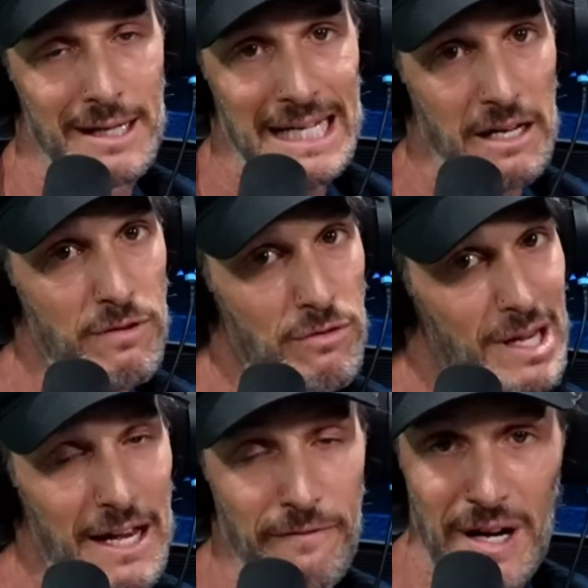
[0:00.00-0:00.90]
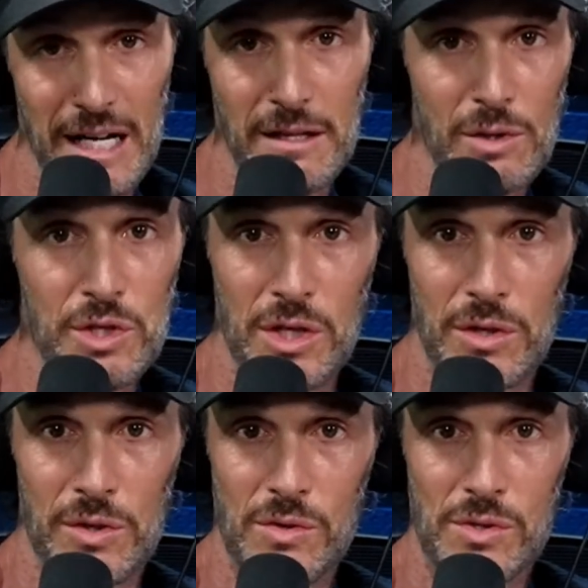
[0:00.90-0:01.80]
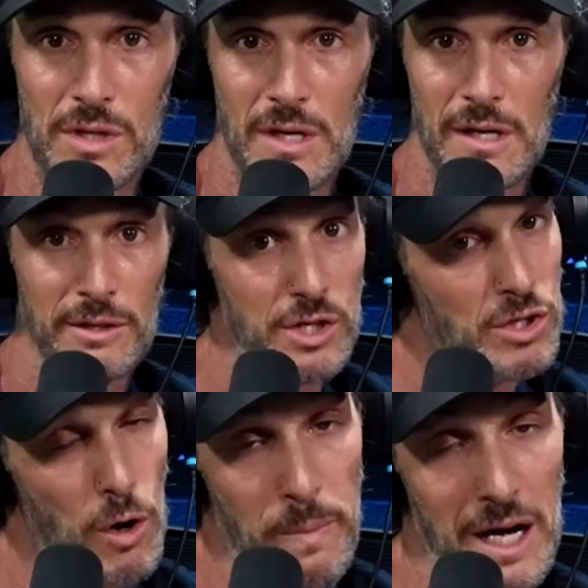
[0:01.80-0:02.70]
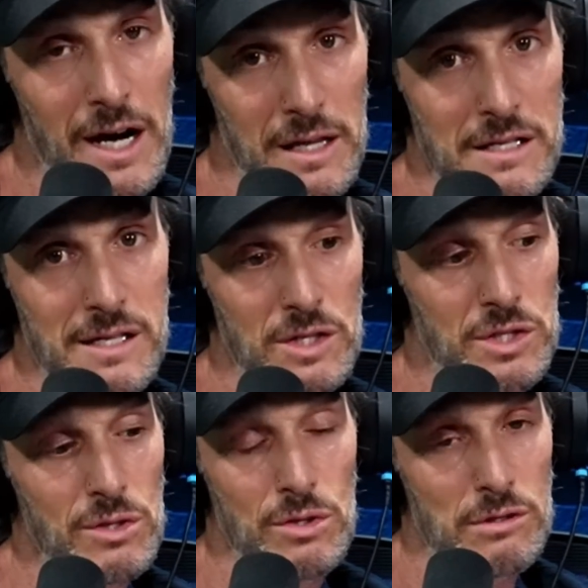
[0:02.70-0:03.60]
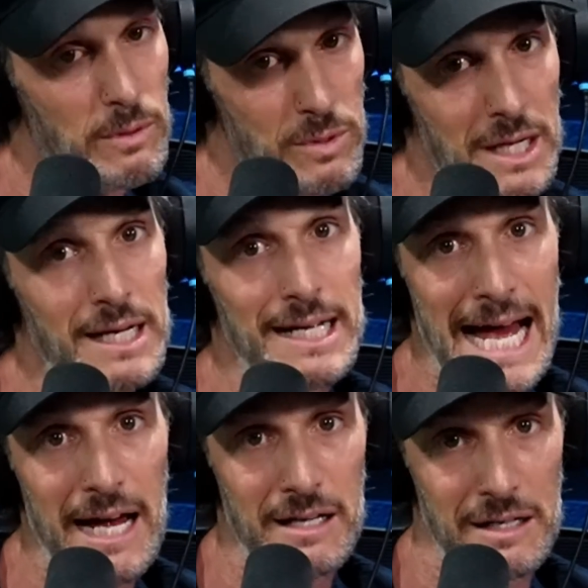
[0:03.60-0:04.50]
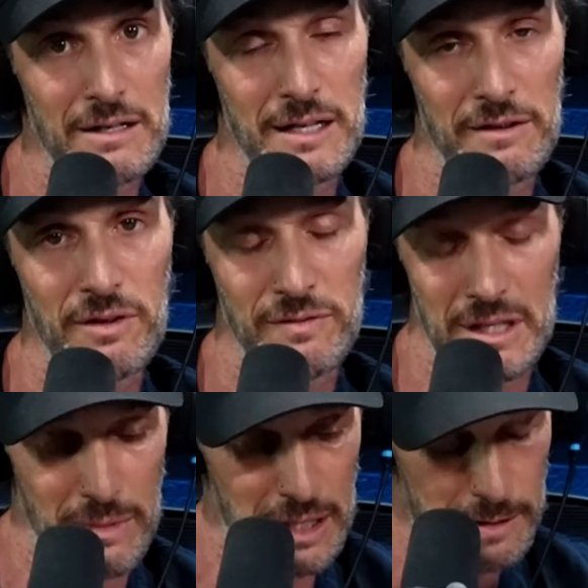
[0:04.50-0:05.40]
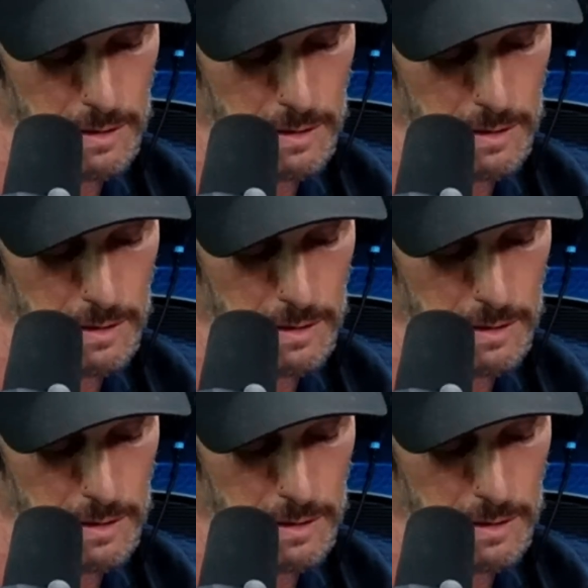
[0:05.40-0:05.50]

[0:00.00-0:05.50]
If you can't find those shoes, just go pick out another set of shoes. But we got to get out of here in like 15 minutes.